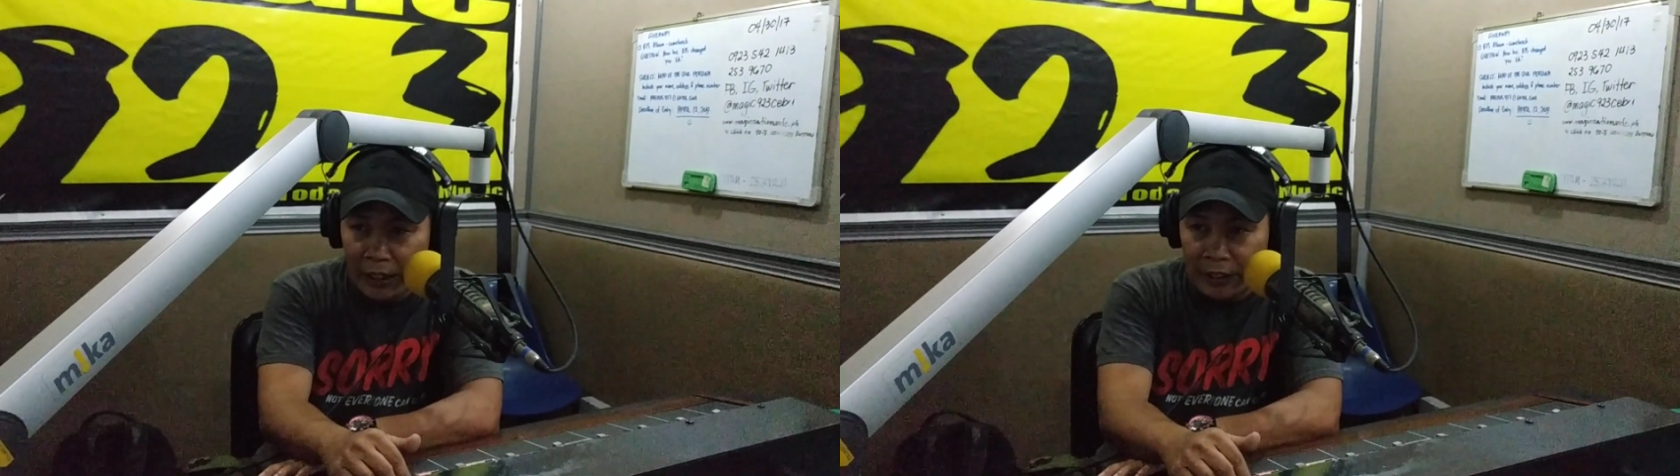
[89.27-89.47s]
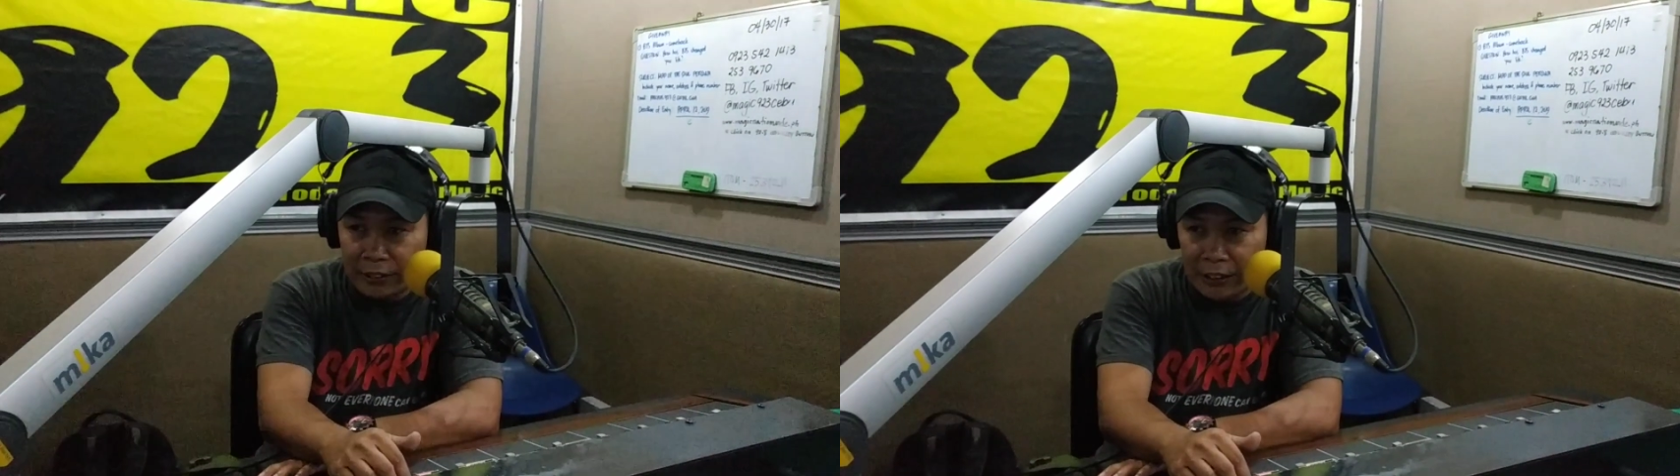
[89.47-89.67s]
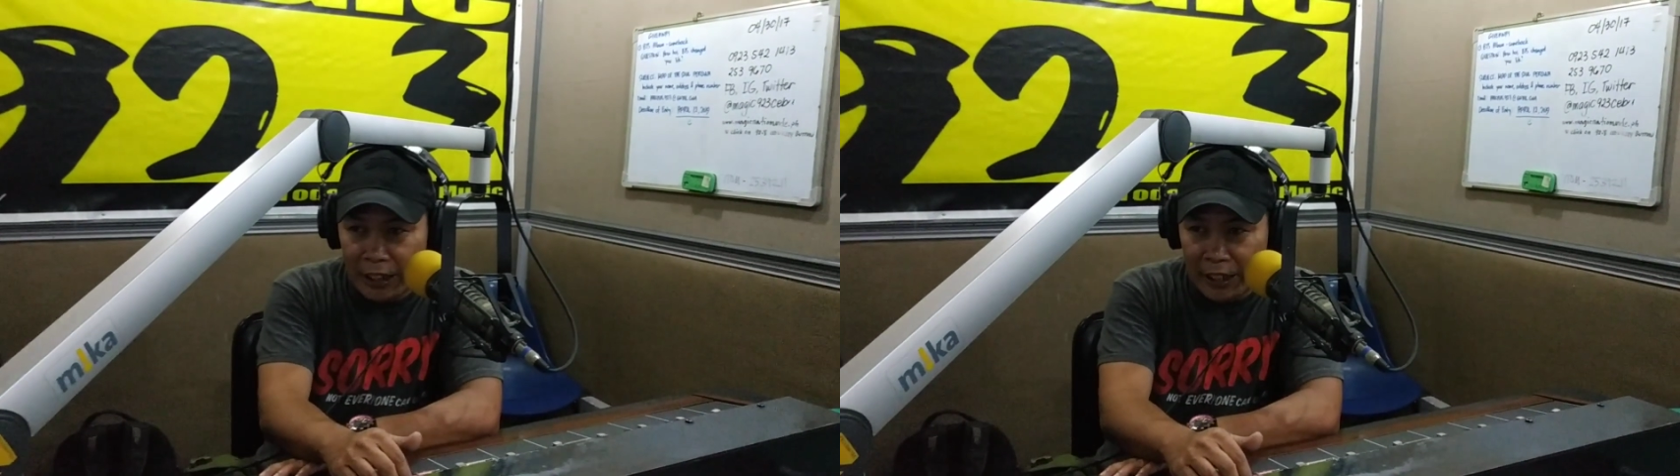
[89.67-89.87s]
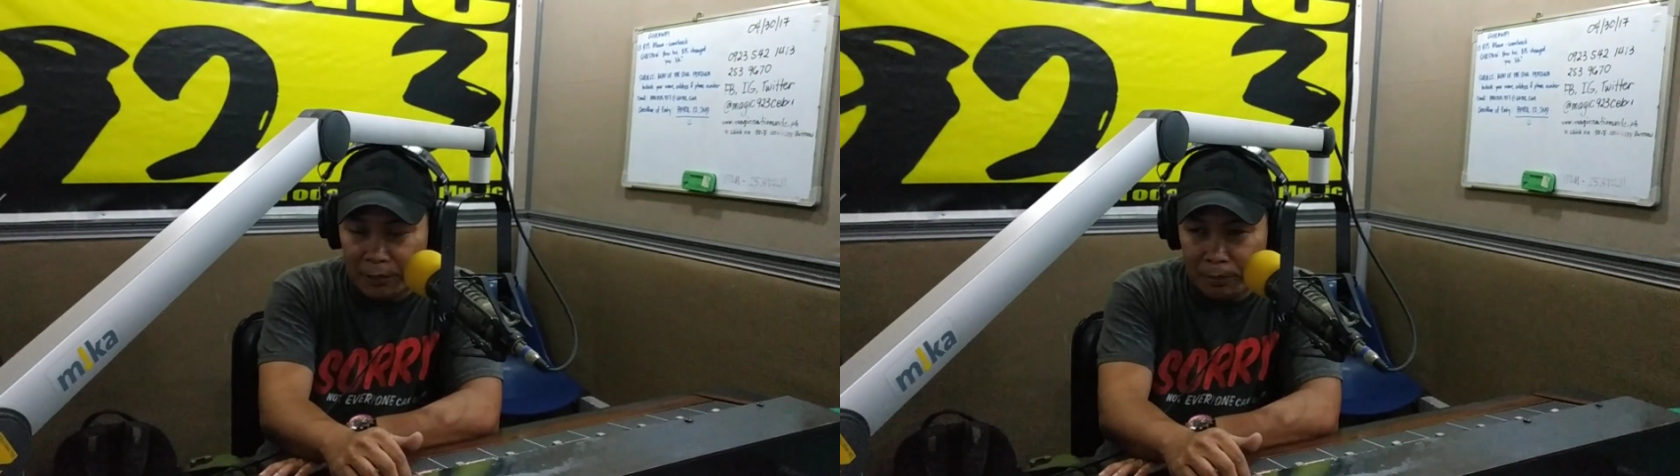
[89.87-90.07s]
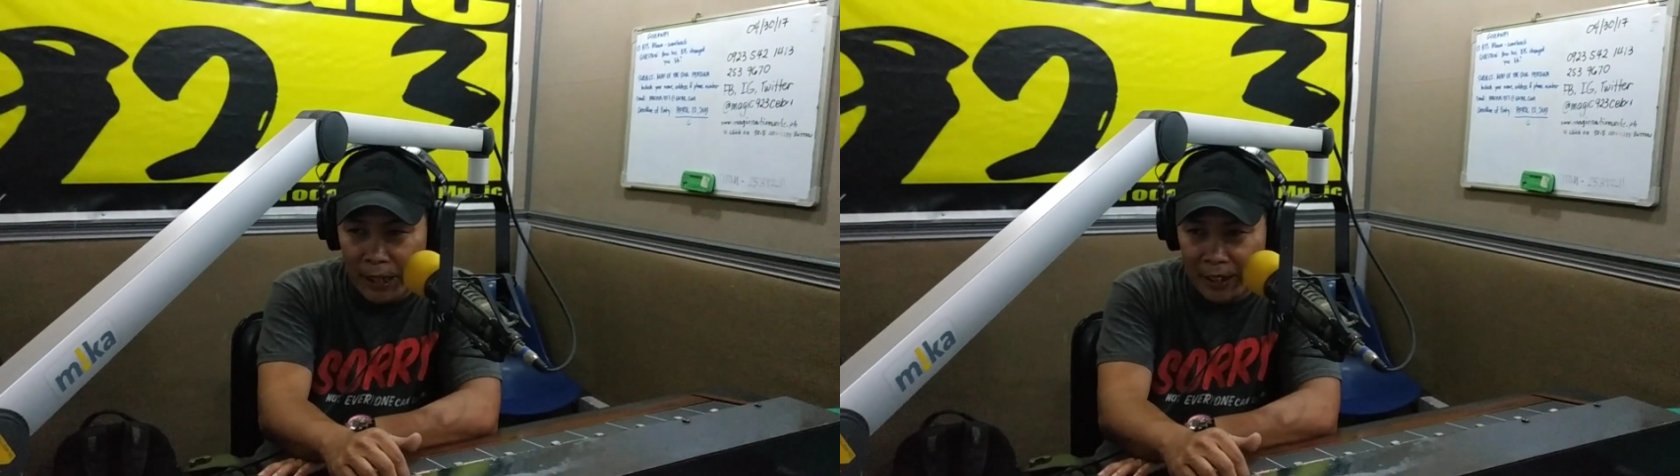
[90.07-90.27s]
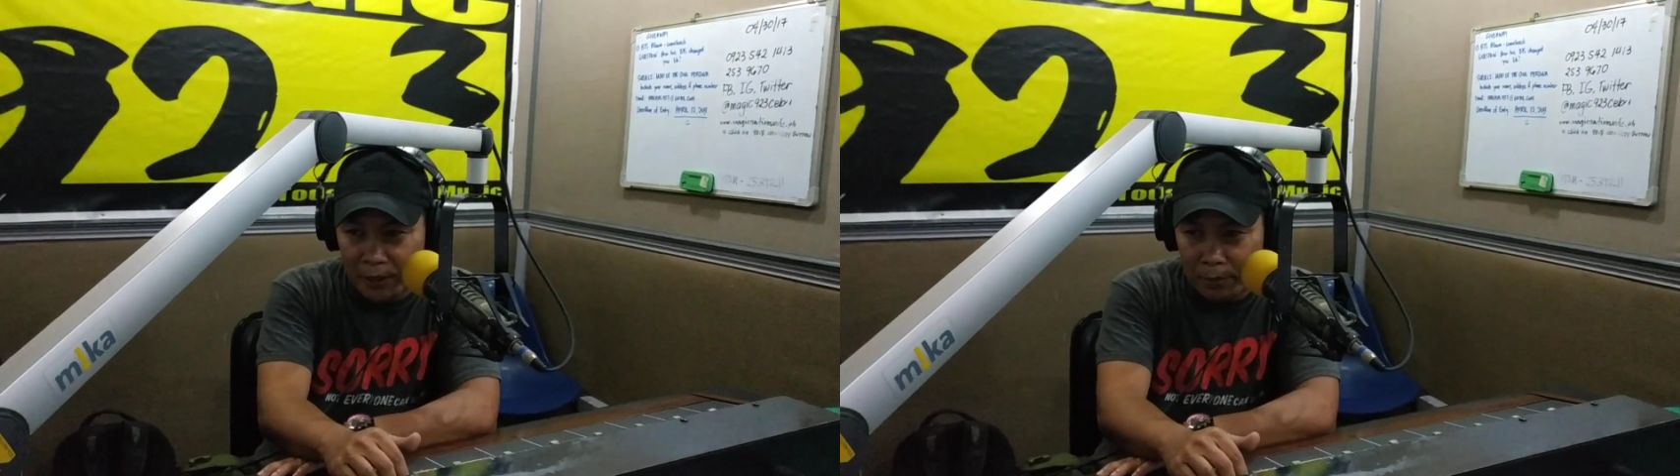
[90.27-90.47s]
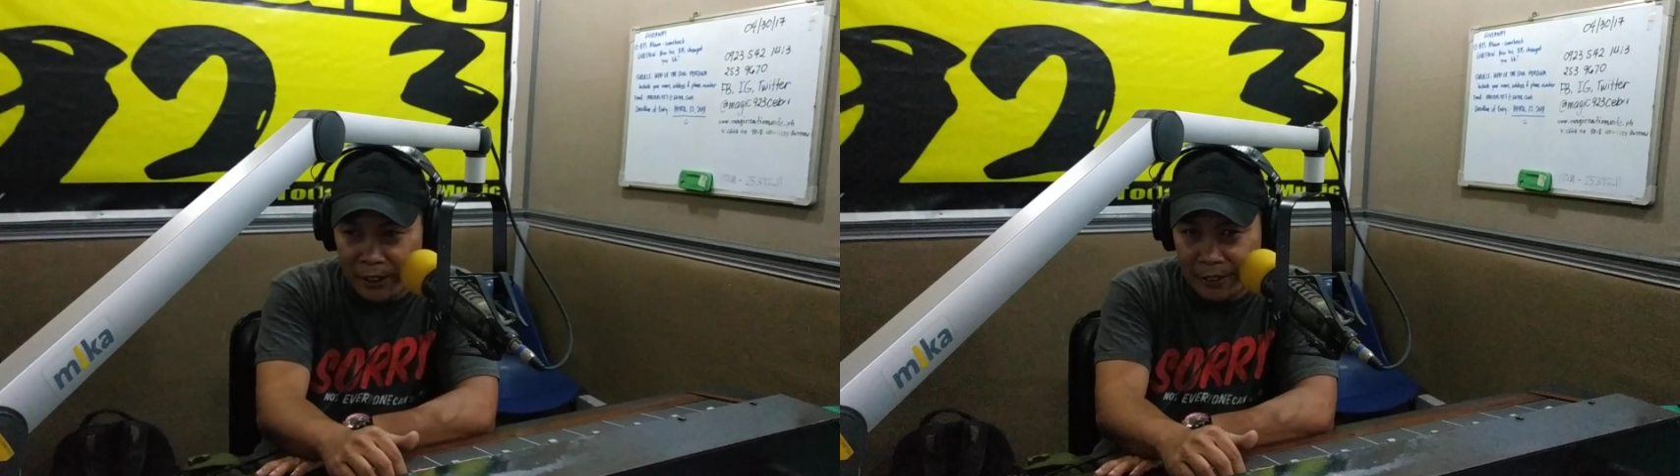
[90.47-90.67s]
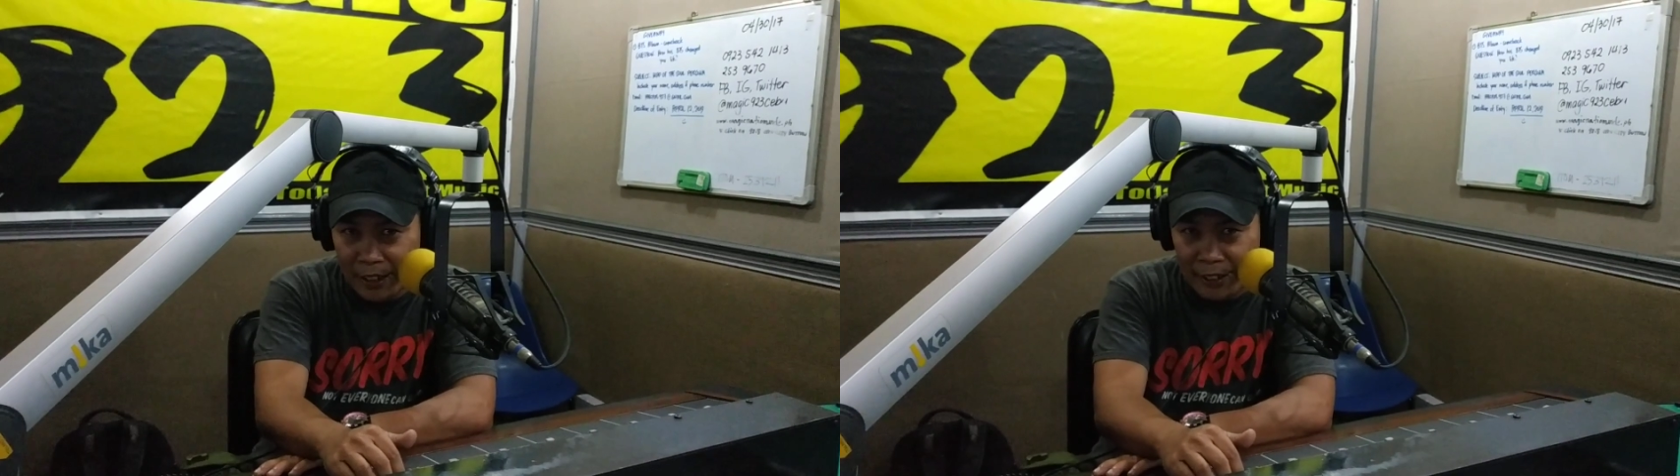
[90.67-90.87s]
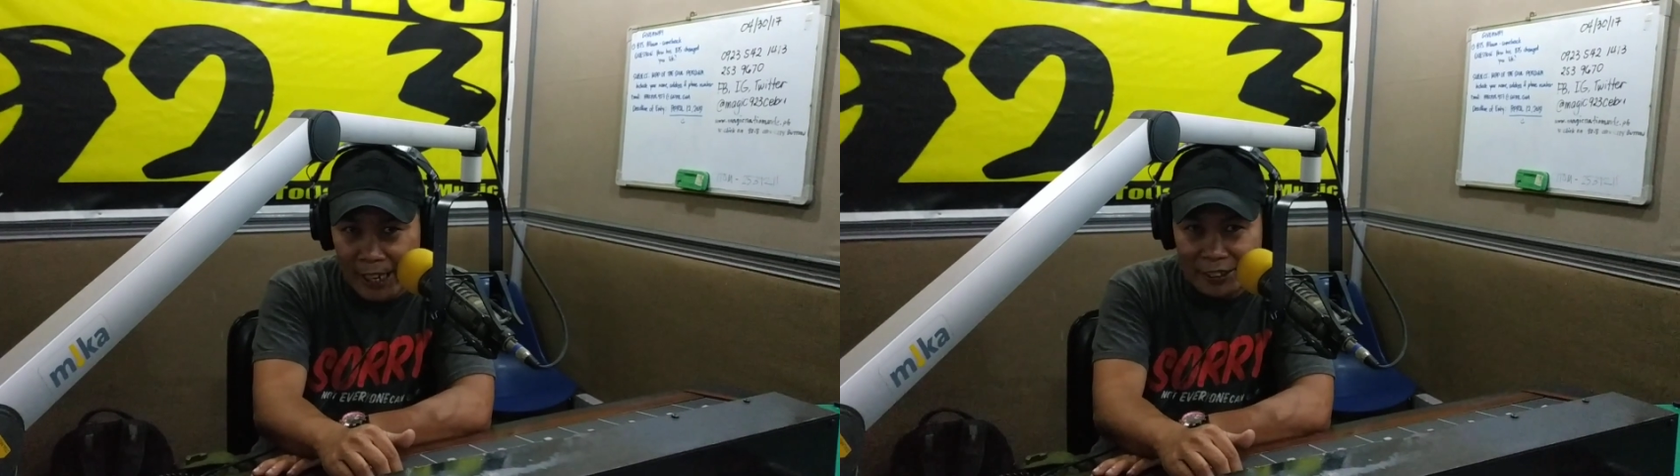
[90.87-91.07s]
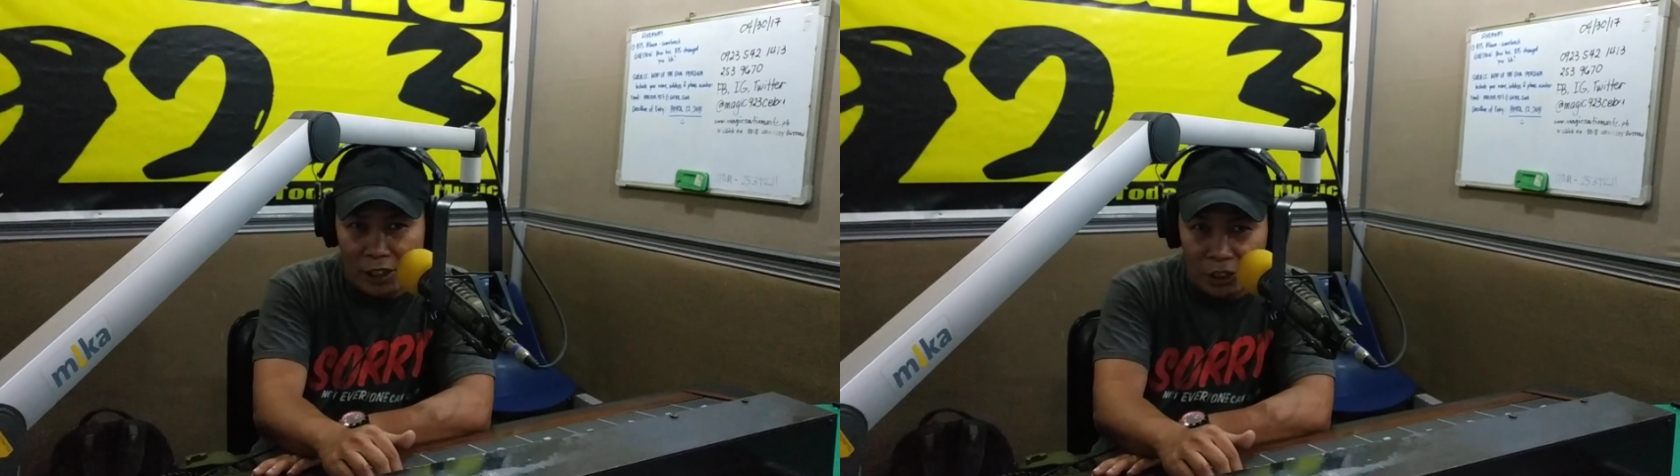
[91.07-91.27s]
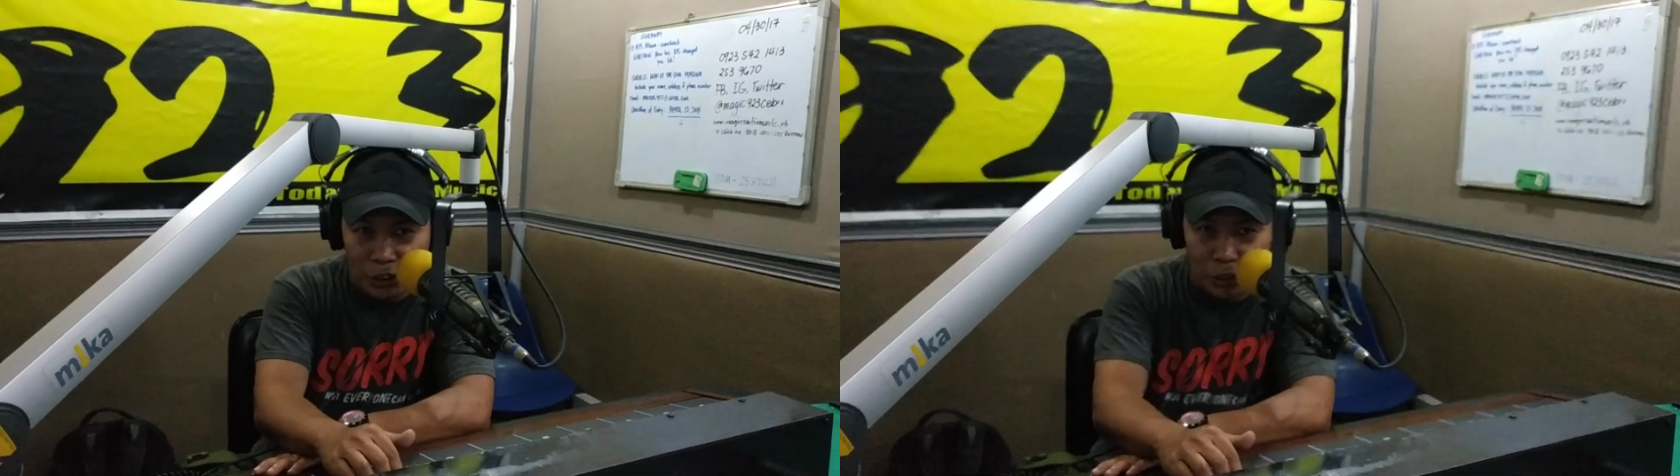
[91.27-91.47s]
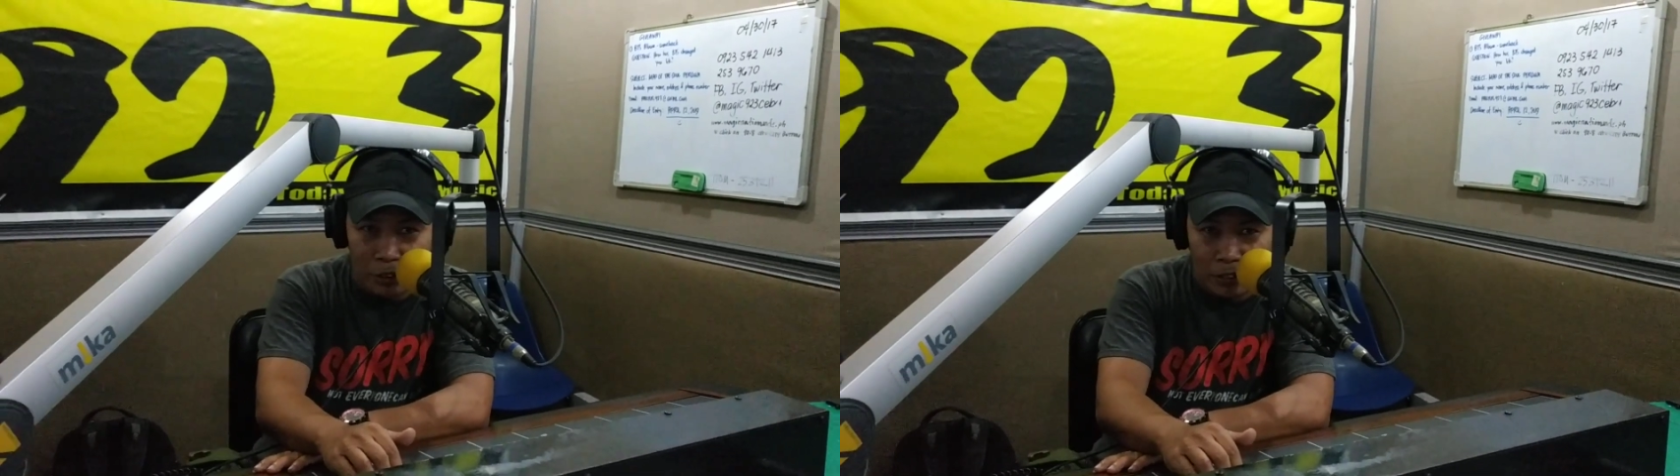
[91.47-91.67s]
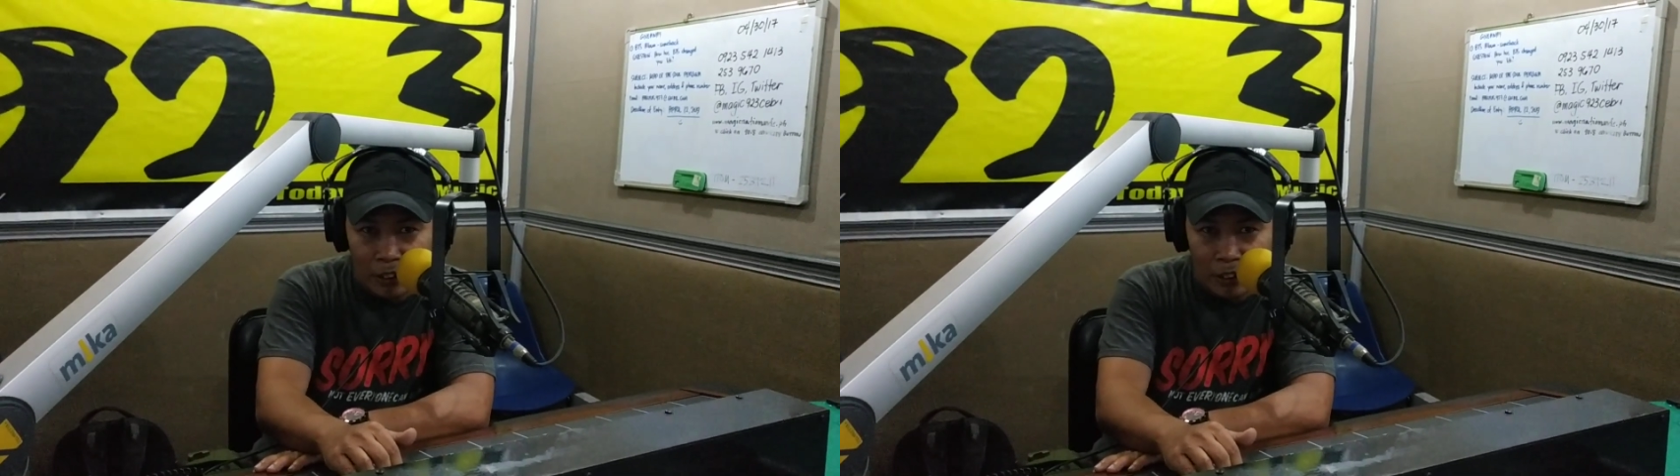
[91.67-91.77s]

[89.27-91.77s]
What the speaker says: It made him see that culture.